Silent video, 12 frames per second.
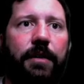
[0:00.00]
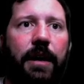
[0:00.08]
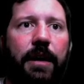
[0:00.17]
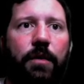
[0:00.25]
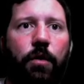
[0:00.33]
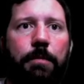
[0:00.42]

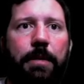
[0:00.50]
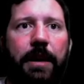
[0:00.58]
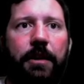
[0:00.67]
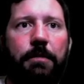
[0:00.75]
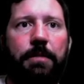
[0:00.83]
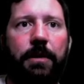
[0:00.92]
and or
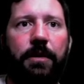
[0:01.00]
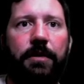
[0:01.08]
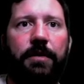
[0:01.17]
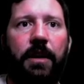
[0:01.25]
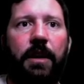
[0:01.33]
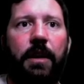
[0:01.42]
pay their
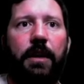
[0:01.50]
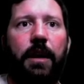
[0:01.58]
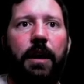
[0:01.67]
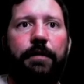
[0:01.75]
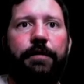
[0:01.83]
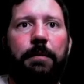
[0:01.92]
bills
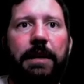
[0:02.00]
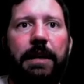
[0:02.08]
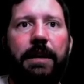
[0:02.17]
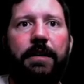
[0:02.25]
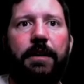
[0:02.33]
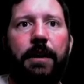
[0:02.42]
from the
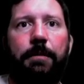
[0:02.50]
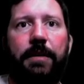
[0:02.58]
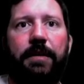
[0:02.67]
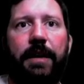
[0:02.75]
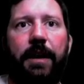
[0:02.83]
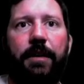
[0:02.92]
income
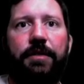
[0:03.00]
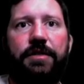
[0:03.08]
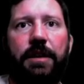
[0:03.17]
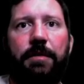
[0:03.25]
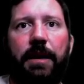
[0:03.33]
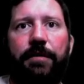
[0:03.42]
the DAOs
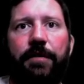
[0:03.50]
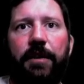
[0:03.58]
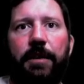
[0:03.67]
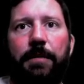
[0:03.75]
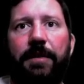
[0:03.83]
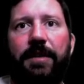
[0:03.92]
generate for
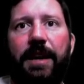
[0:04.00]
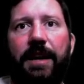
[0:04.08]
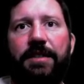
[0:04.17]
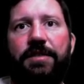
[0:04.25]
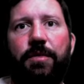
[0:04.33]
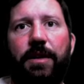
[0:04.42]
them. It's a
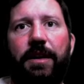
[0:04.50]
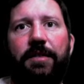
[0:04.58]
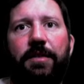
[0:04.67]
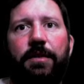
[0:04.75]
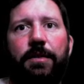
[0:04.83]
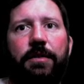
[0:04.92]

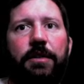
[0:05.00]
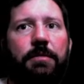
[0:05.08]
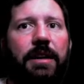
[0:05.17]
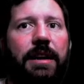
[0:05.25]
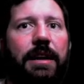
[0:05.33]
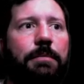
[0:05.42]
catch-22.
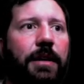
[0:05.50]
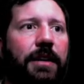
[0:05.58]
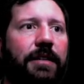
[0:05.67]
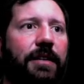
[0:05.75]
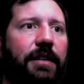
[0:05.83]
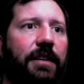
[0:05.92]
You need
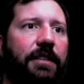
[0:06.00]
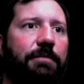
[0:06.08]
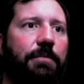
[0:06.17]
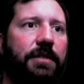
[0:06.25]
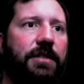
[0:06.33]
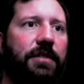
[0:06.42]
money to
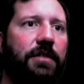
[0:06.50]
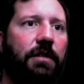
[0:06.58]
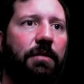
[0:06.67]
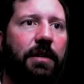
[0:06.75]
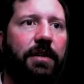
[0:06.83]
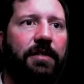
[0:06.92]
live, but you
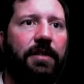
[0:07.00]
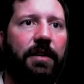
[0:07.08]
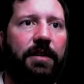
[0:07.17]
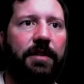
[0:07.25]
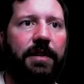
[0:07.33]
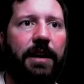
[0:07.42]
don't want to
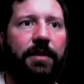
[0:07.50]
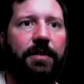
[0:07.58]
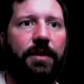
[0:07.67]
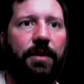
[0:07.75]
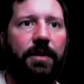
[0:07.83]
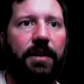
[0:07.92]
sell your DAO
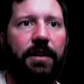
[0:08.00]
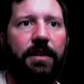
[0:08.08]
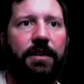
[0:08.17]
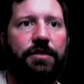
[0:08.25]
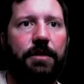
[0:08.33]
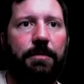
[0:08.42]
token and
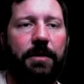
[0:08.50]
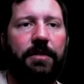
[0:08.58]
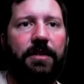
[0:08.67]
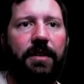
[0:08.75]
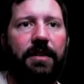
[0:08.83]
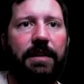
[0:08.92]

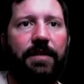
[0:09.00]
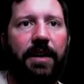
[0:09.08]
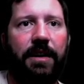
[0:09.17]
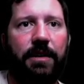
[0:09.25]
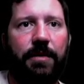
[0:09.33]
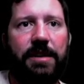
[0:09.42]
contribute to the
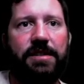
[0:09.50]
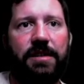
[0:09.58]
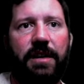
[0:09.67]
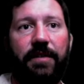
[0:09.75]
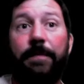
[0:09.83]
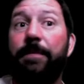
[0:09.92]

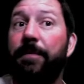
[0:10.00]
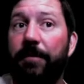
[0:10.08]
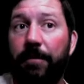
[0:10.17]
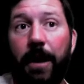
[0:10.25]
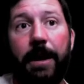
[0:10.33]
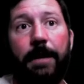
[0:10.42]
devaluation of it.
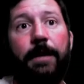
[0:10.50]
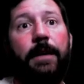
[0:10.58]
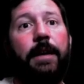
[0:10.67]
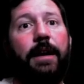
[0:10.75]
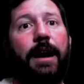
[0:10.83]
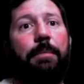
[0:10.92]
Right.
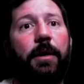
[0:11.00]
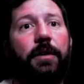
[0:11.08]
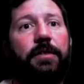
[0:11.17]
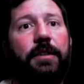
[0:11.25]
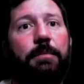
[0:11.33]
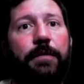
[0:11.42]
I
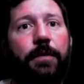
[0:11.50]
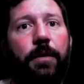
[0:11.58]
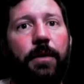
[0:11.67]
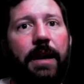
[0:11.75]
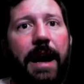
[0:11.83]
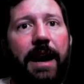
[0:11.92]
posted
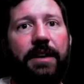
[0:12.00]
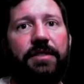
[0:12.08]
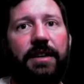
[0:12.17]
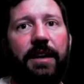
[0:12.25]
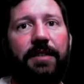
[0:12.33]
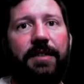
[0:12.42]
before,
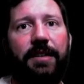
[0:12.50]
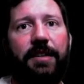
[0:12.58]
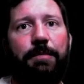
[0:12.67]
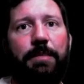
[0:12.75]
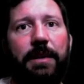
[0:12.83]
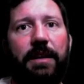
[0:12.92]
actually, I see
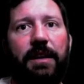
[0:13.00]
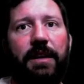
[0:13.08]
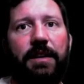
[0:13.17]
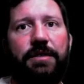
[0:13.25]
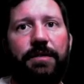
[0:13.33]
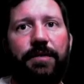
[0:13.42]
this being
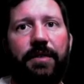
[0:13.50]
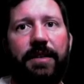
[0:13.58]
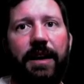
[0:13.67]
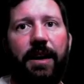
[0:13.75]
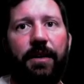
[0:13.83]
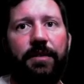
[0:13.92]
an issue for
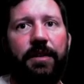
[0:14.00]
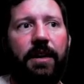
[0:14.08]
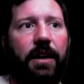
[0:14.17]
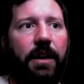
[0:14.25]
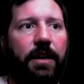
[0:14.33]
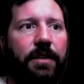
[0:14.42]
DAOs.
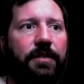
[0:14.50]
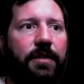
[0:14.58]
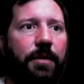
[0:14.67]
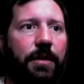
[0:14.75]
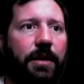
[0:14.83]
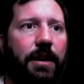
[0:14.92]
I heard
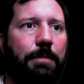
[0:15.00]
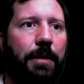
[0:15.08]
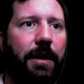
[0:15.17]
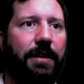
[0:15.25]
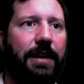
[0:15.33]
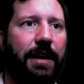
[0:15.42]
someone on a
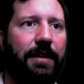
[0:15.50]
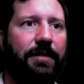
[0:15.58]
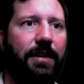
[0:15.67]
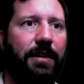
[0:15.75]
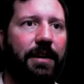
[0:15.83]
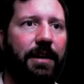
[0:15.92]
podcast
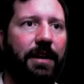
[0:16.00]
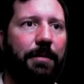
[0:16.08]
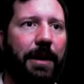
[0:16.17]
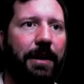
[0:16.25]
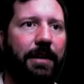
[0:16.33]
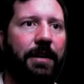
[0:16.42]
talking
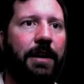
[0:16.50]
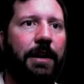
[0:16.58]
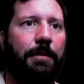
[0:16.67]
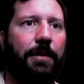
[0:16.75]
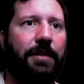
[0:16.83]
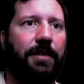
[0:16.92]
about it,
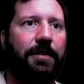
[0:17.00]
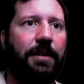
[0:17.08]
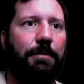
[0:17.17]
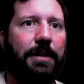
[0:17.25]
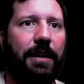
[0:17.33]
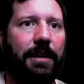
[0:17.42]
but this
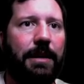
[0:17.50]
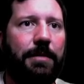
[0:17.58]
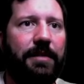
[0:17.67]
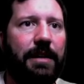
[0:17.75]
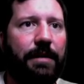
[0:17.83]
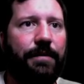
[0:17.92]
could be a
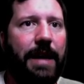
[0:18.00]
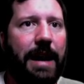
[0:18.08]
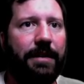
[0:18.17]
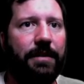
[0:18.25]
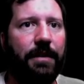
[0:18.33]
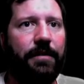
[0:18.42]
limiting
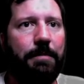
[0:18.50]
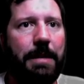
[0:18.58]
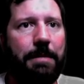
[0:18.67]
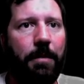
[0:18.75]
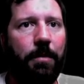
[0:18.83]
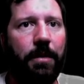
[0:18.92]
factor for
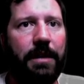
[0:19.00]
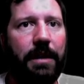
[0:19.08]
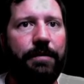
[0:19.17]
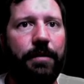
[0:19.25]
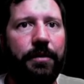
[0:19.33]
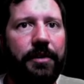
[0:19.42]
people
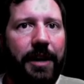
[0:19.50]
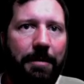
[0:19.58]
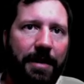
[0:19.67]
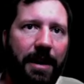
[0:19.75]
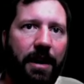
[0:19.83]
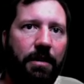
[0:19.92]
working
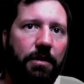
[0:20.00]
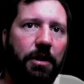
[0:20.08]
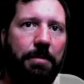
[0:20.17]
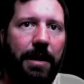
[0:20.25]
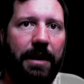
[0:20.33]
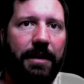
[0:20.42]
full-time DAO who
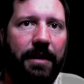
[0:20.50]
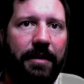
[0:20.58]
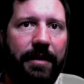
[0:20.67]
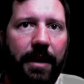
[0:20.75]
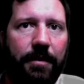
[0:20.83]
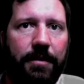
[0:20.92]
are paid in the
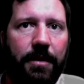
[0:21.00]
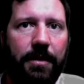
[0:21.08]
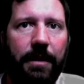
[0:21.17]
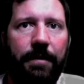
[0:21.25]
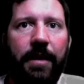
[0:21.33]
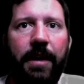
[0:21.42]
DAO
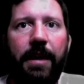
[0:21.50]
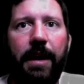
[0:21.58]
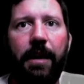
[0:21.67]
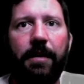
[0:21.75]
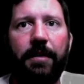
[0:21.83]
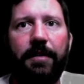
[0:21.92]
token.
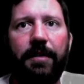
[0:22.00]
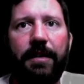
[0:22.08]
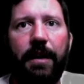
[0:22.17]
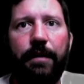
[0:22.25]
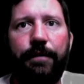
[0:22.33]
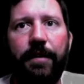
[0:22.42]
How does a
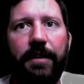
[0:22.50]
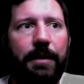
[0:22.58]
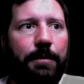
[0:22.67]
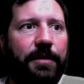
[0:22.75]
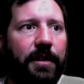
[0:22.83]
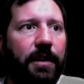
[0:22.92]
DAO fund
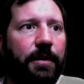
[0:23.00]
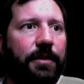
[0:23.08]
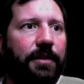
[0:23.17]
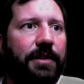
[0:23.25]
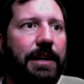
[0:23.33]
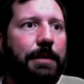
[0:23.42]
themselves
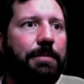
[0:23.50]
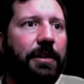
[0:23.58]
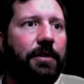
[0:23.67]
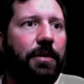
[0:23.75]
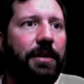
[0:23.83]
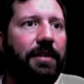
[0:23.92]
and keep
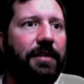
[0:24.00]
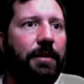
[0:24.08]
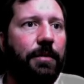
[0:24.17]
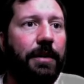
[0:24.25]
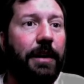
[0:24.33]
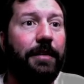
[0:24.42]
liquidity
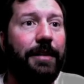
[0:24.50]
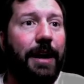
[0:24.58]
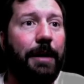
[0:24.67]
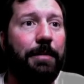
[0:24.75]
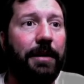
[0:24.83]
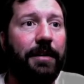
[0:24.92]
without
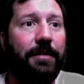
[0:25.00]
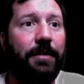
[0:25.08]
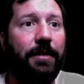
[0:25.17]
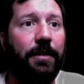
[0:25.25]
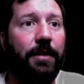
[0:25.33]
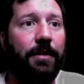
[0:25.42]
tapping into
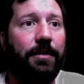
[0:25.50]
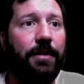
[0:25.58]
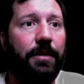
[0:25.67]
their own